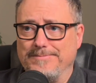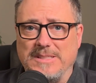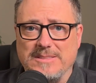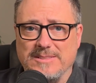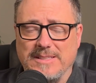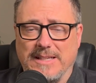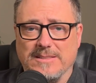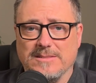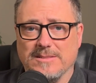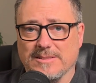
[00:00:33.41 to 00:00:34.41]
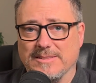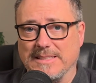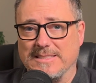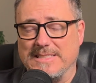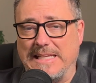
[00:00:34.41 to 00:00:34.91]
6 to
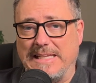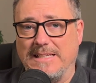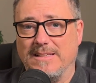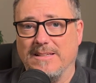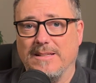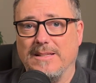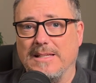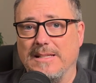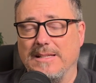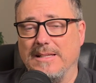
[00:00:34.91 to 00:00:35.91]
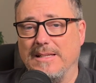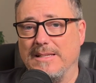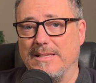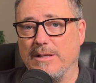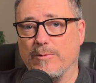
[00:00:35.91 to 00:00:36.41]
16
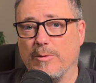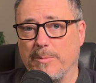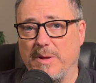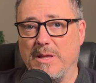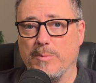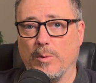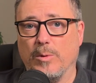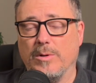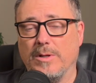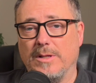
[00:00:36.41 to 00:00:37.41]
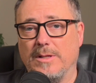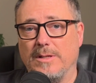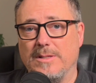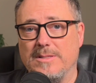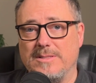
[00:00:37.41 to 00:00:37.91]
different people
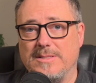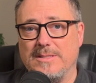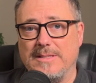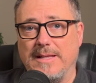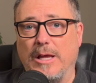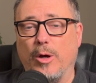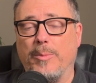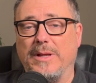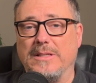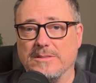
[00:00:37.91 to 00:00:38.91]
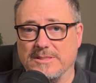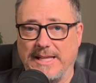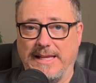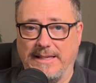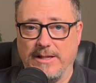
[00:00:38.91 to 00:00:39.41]
helping to
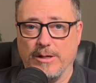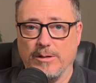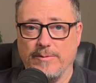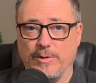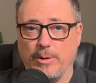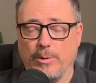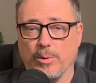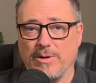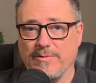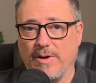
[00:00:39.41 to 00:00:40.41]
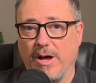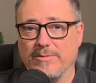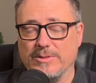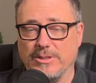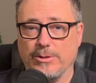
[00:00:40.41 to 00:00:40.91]
take care of you or
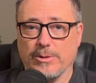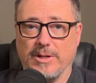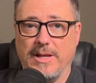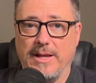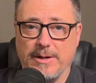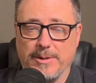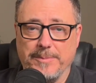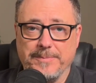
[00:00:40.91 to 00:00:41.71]
involved in your care